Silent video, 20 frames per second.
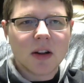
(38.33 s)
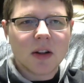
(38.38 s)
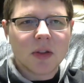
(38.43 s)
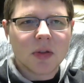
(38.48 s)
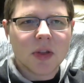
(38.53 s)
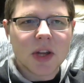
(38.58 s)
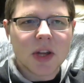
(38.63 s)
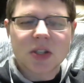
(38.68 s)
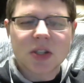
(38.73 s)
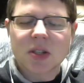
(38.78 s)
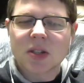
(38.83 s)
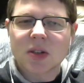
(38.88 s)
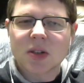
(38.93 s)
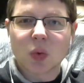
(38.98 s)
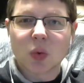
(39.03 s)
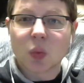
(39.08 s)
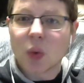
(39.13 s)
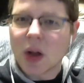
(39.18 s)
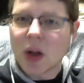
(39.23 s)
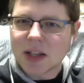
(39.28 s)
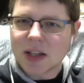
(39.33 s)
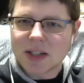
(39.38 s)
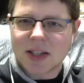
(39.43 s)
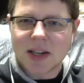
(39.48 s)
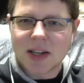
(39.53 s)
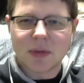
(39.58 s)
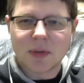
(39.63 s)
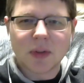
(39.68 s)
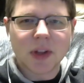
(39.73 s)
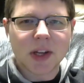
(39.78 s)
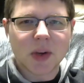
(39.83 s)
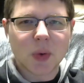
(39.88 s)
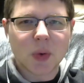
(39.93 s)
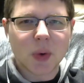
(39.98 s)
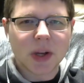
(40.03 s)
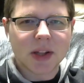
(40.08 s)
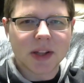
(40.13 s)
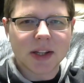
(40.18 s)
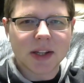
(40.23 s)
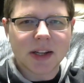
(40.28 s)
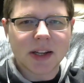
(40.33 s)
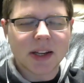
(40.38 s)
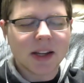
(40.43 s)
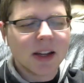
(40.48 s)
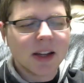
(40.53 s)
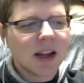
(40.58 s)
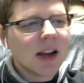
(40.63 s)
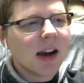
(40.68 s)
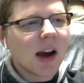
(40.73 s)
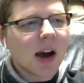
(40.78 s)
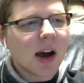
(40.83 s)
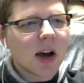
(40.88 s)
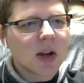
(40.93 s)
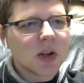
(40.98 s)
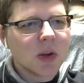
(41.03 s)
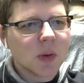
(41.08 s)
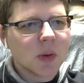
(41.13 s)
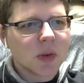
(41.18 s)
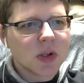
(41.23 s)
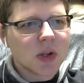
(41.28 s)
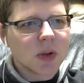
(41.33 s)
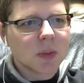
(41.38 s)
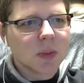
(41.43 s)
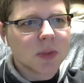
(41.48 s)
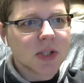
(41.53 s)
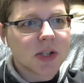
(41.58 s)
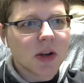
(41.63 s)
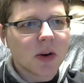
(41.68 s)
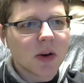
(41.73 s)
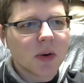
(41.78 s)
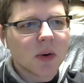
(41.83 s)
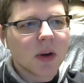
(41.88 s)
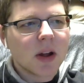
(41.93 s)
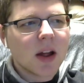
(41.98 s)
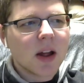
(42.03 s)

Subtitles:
this relatively quickly on YouTube, so